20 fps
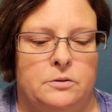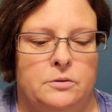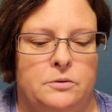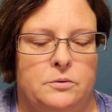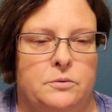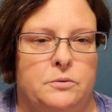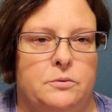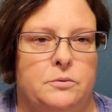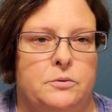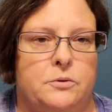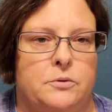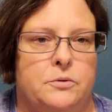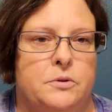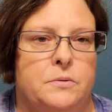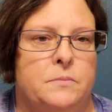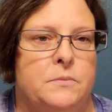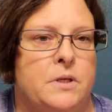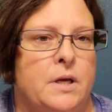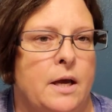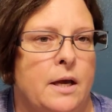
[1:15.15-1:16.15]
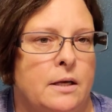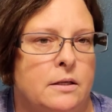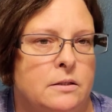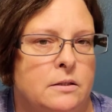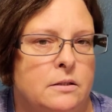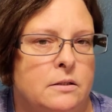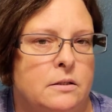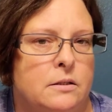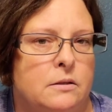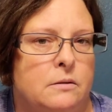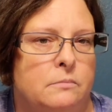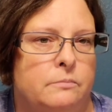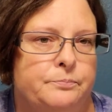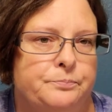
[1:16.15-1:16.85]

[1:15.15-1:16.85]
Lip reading: to do some tests,